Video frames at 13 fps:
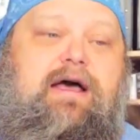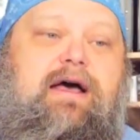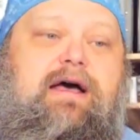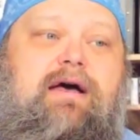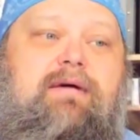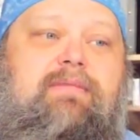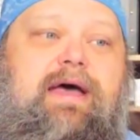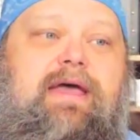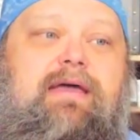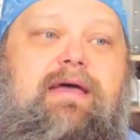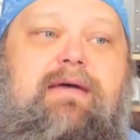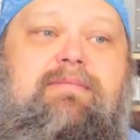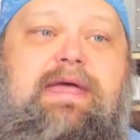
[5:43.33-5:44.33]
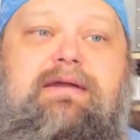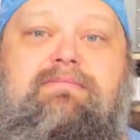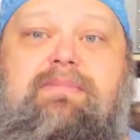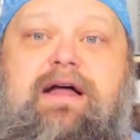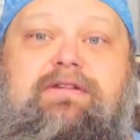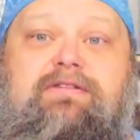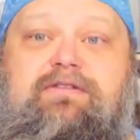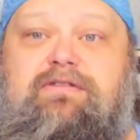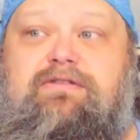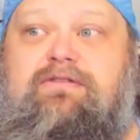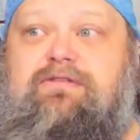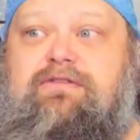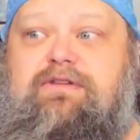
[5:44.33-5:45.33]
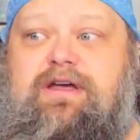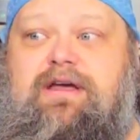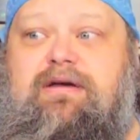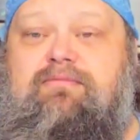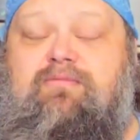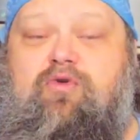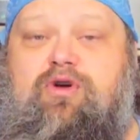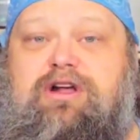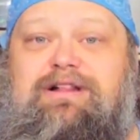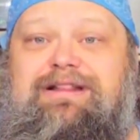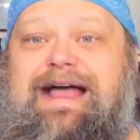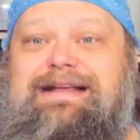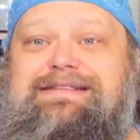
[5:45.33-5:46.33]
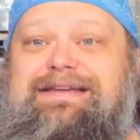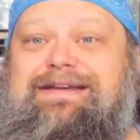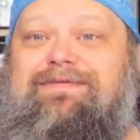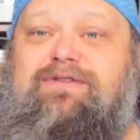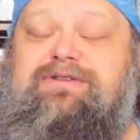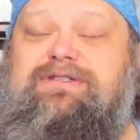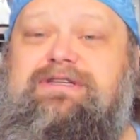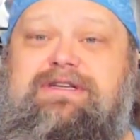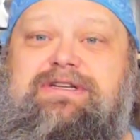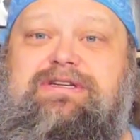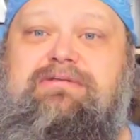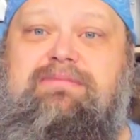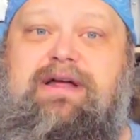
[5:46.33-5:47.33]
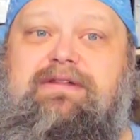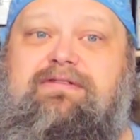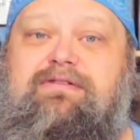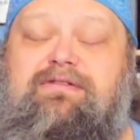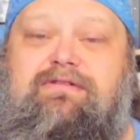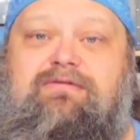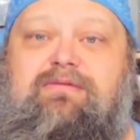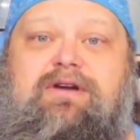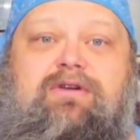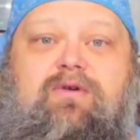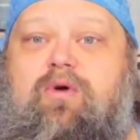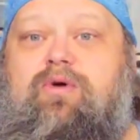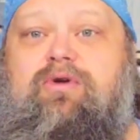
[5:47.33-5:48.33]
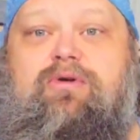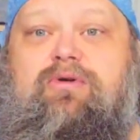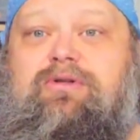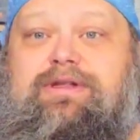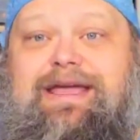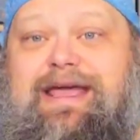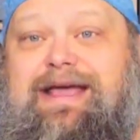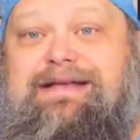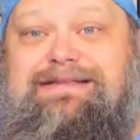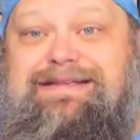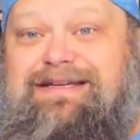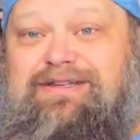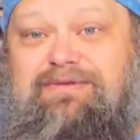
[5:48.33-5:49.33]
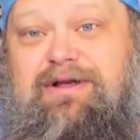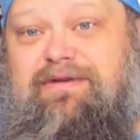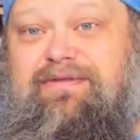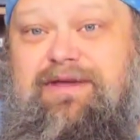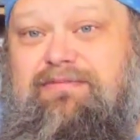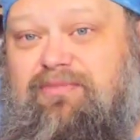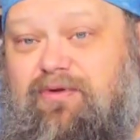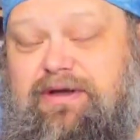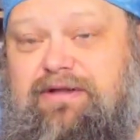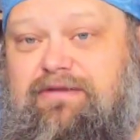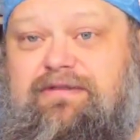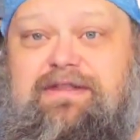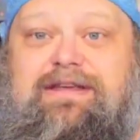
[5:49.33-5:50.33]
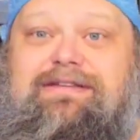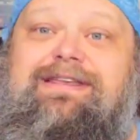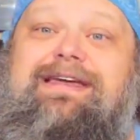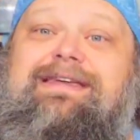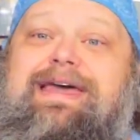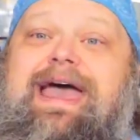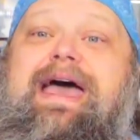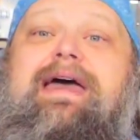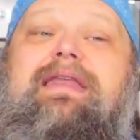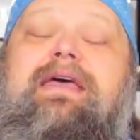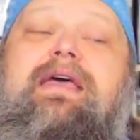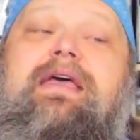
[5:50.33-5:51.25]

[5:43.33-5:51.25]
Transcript: I made monsters, more classic first edition monsters, where an ogre only has like 12 hit points, things like that.